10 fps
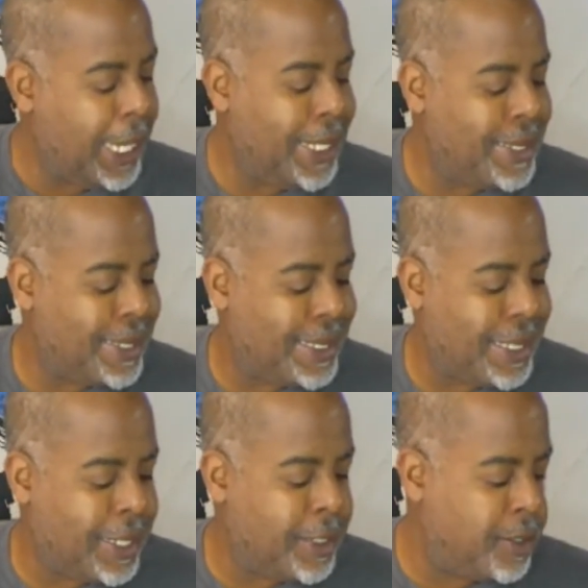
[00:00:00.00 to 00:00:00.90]
Kings and
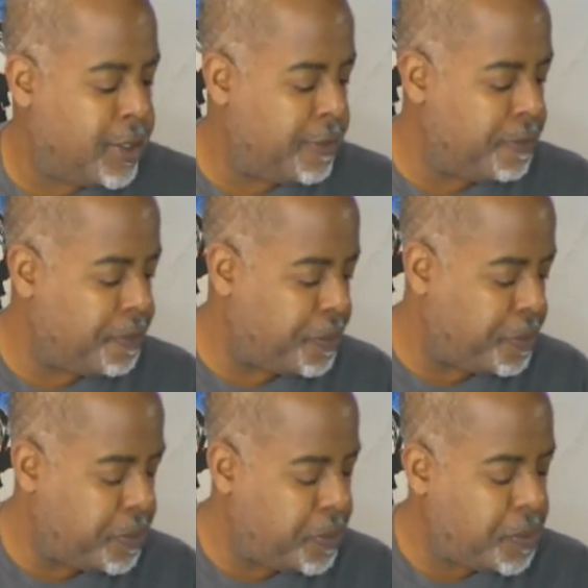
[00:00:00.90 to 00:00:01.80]
Suns.
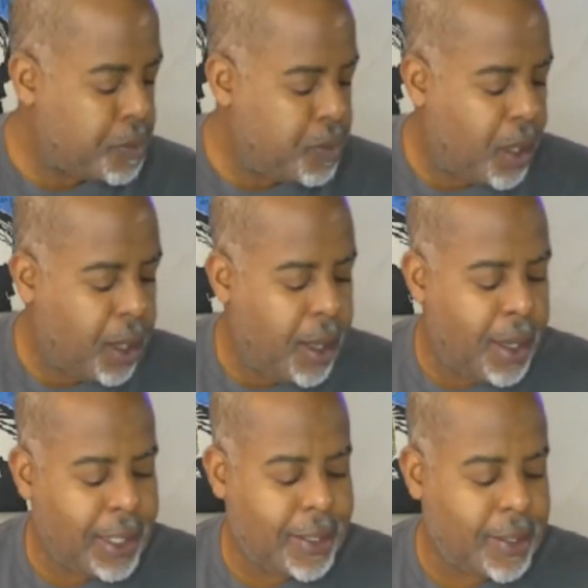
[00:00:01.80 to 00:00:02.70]

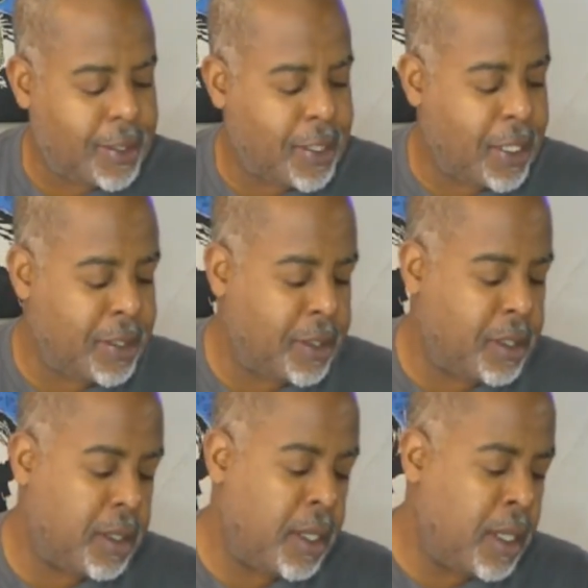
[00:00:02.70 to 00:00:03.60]
I like the
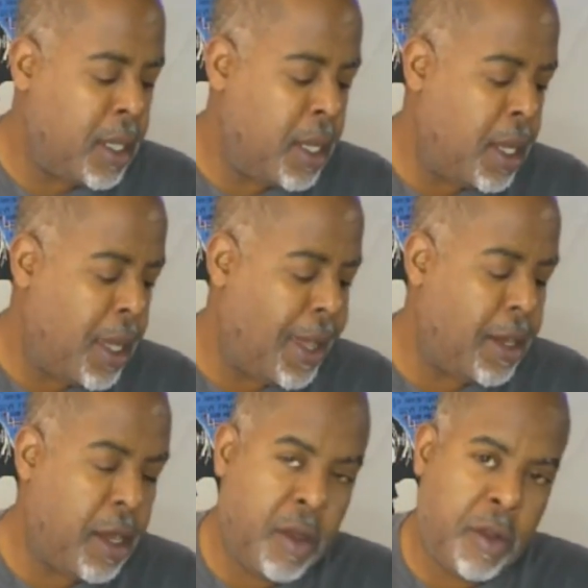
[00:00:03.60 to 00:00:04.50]
Suns
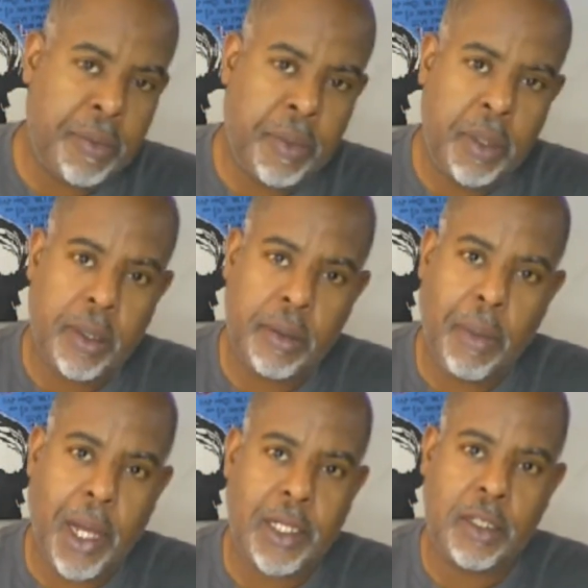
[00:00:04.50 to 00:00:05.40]
at home.
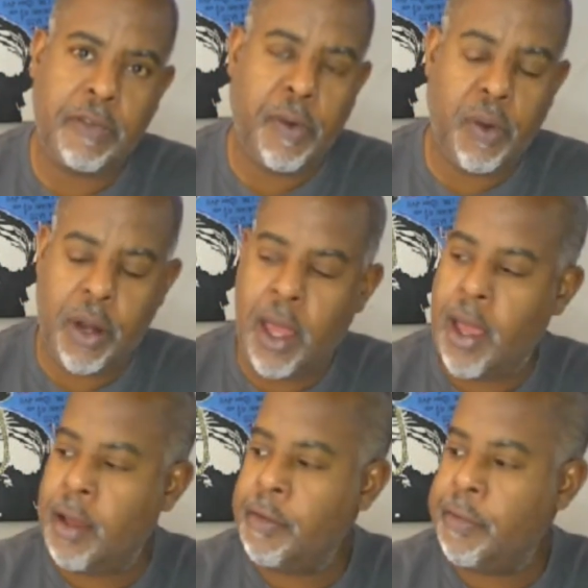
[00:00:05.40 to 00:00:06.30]
Minus
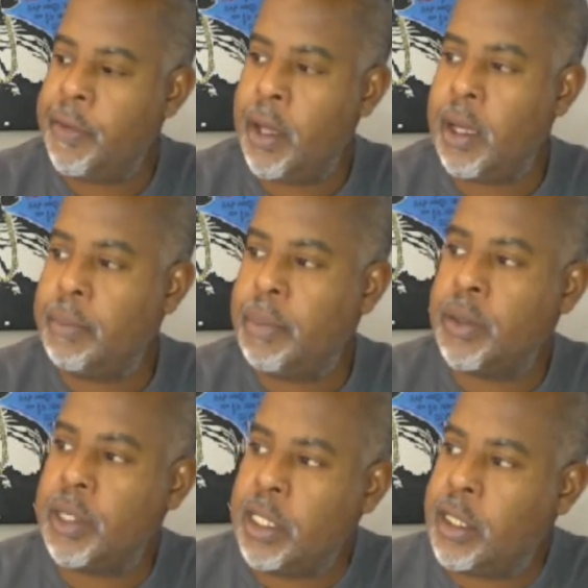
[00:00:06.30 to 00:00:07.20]
4.5.
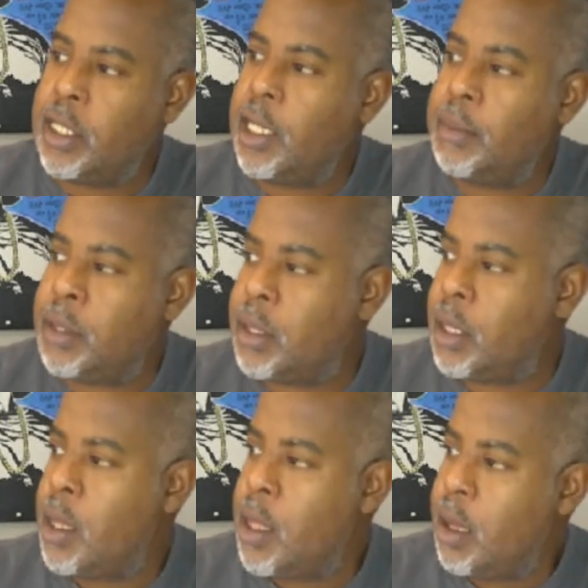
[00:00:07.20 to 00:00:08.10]
Both these
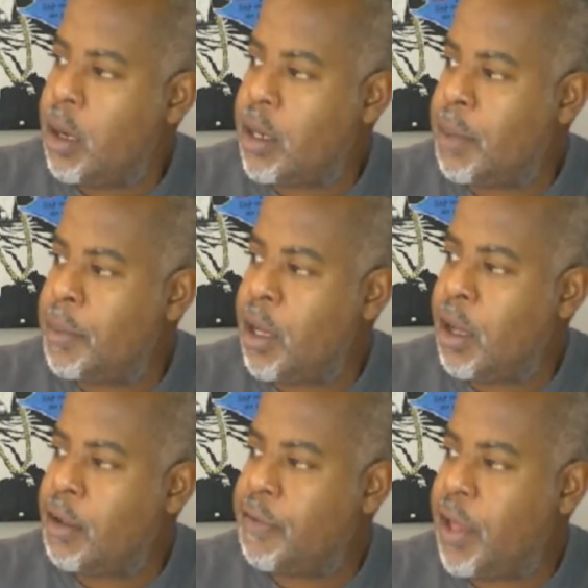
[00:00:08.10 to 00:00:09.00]
teams are coming
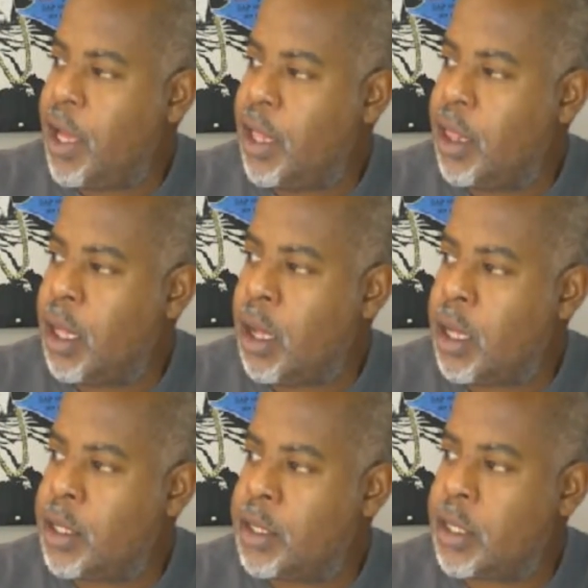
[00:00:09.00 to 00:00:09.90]
off a
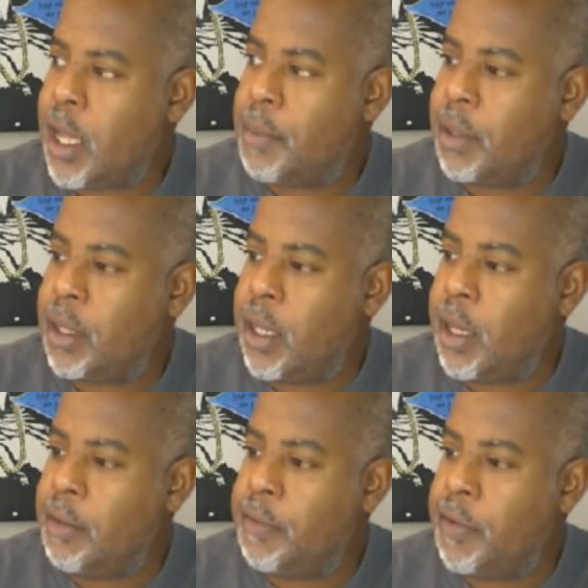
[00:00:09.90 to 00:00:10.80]
loss, I
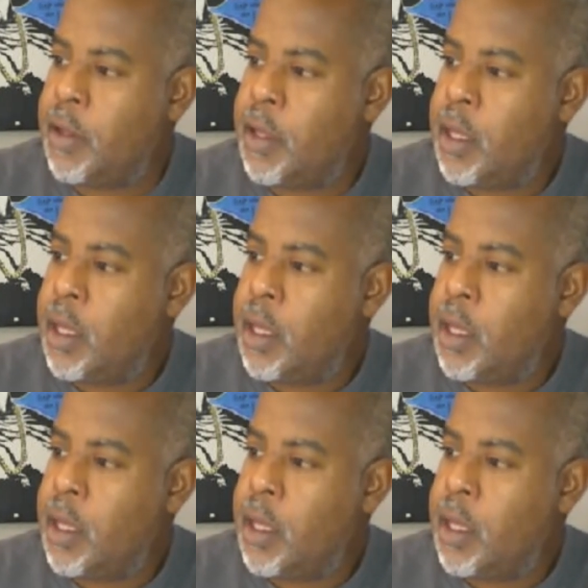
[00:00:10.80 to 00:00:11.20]
believe.